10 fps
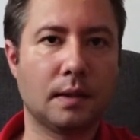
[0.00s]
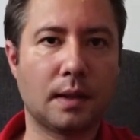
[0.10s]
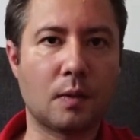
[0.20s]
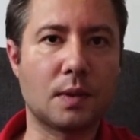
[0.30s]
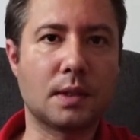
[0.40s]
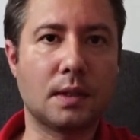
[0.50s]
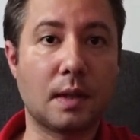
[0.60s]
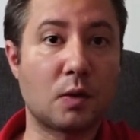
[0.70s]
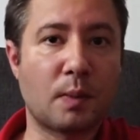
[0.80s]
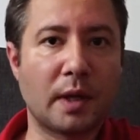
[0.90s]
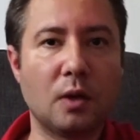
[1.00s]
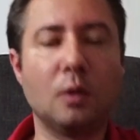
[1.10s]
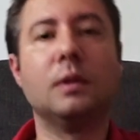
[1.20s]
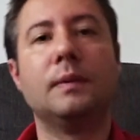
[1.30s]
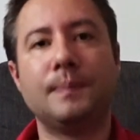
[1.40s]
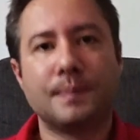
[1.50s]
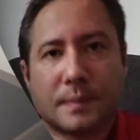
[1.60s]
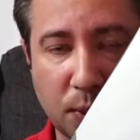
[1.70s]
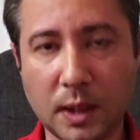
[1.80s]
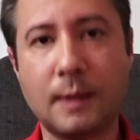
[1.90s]
That was my goal, to
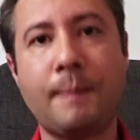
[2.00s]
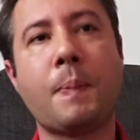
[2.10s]
speak.